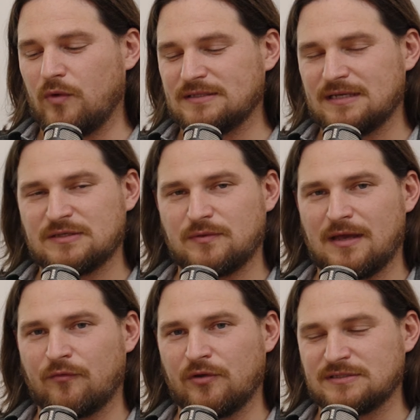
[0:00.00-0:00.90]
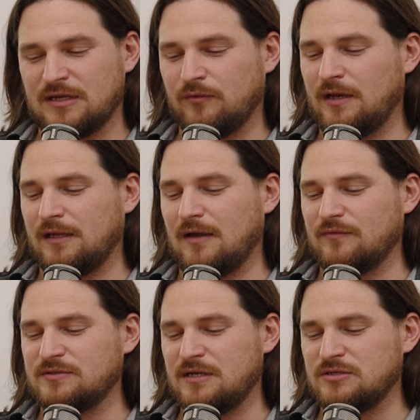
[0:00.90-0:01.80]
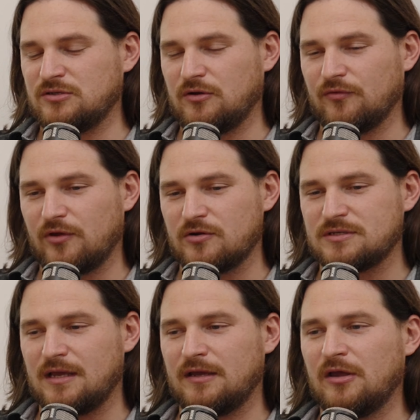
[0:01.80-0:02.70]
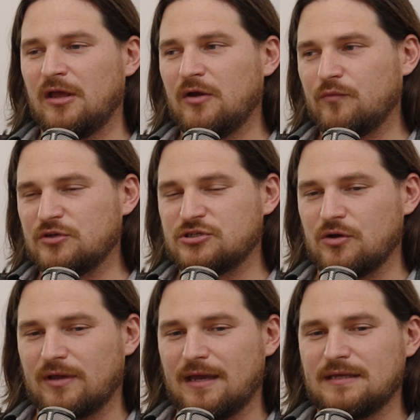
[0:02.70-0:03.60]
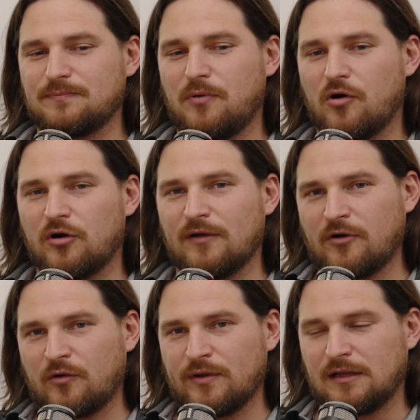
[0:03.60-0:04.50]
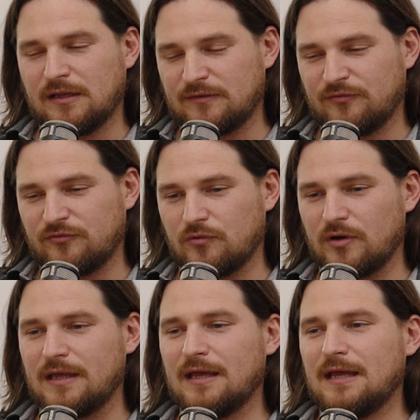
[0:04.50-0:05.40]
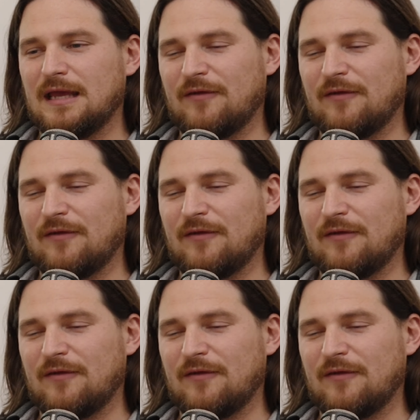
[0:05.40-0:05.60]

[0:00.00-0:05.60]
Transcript: On Wednesdays, we have real estate-related conversations. And on Thursday, we showcase part of our Arena Collective story.